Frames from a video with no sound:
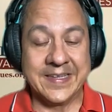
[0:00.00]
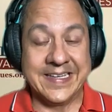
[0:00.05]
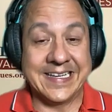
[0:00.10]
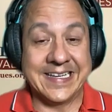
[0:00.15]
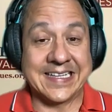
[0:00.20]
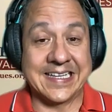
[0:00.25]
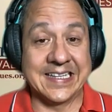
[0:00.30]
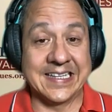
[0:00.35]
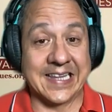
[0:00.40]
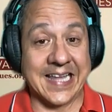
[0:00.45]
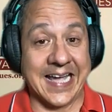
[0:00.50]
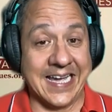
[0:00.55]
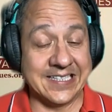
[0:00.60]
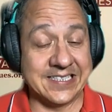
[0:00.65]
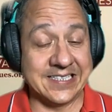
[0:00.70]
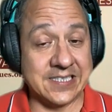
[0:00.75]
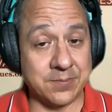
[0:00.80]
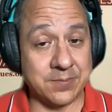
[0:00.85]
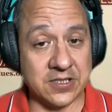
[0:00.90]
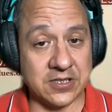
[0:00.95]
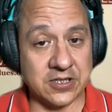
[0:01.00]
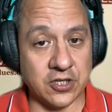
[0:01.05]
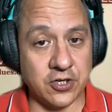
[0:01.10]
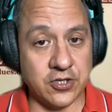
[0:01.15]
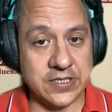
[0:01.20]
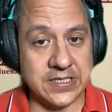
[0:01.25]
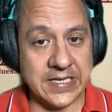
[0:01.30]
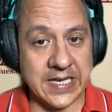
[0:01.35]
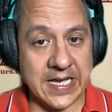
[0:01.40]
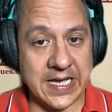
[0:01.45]
It can last up to
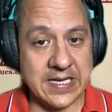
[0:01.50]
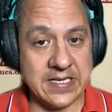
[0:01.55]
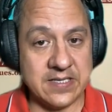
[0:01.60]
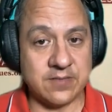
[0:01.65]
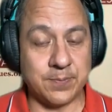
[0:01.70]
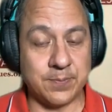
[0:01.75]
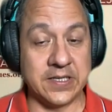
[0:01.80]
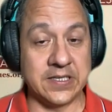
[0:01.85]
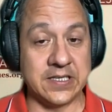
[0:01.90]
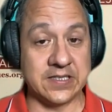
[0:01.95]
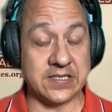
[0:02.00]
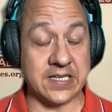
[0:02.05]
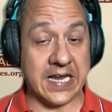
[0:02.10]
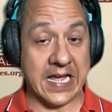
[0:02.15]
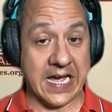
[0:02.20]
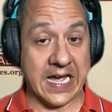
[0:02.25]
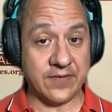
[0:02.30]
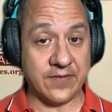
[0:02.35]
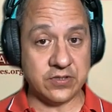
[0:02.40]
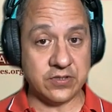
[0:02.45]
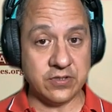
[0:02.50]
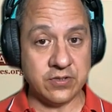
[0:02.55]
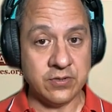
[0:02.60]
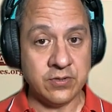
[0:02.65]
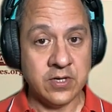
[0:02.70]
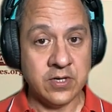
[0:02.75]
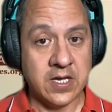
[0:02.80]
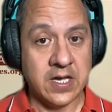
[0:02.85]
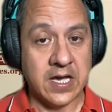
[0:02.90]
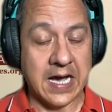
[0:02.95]
30 days, but it doesn't have
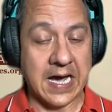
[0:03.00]
to.